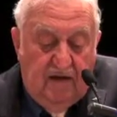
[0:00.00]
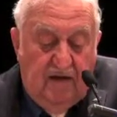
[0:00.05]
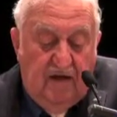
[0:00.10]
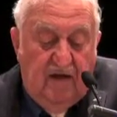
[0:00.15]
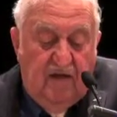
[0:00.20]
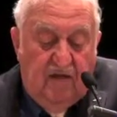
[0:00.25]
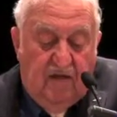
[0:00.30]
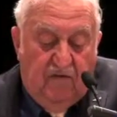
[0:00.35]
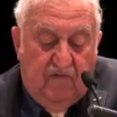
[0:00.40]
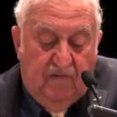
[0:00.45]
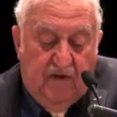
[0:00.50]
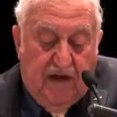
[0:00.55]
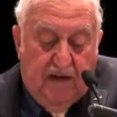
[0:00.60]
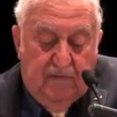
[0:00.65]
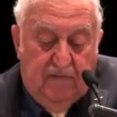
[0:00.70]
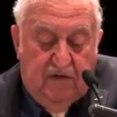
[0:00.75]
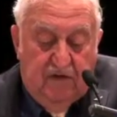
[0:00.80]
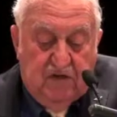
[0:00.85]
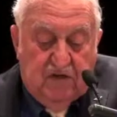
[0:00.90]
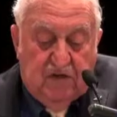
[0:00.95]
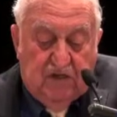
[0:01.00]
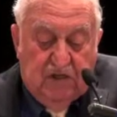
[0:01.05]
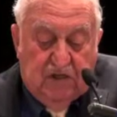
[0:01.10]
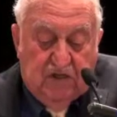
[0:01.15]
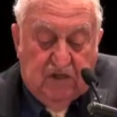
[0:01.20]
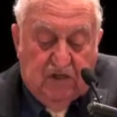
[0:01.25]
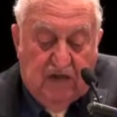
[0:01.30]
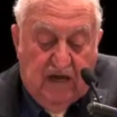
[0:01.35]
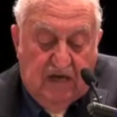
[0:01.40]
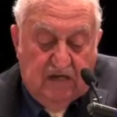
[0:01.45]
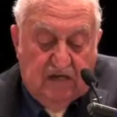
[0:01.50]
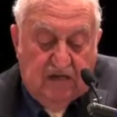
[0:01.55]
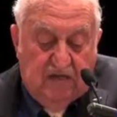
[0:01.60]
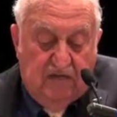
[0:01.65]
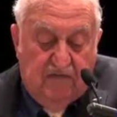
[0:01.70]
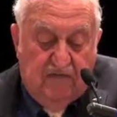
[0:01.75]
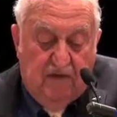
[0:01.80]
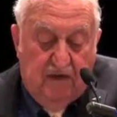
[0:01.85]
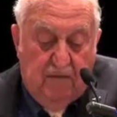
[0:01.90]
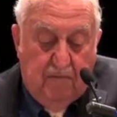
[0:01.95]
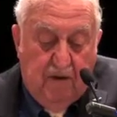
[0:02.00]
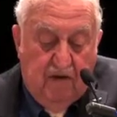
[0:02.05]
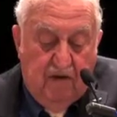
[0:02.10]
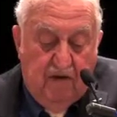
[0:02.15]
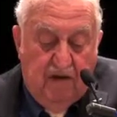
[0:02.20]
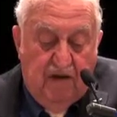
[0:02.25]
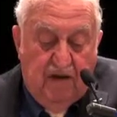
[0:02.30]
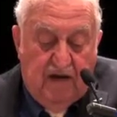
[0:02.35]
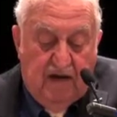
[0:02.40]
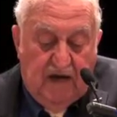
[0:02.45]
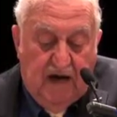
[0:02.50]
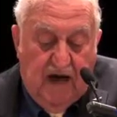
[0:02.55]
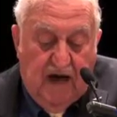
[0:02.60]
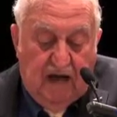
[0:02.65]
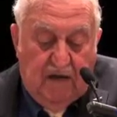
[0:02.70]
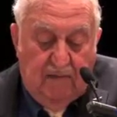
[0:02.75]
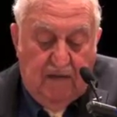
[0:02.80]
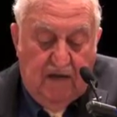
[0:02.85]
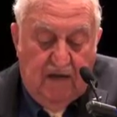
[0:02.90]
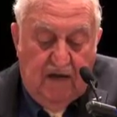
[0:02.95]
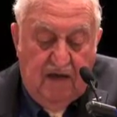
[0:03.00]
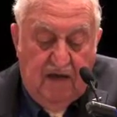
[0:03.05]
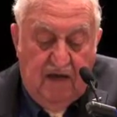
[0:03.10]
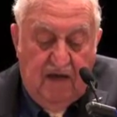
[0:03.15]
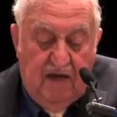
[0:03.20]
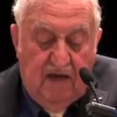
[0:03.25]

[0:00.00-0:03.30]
The fabulous success of the American economy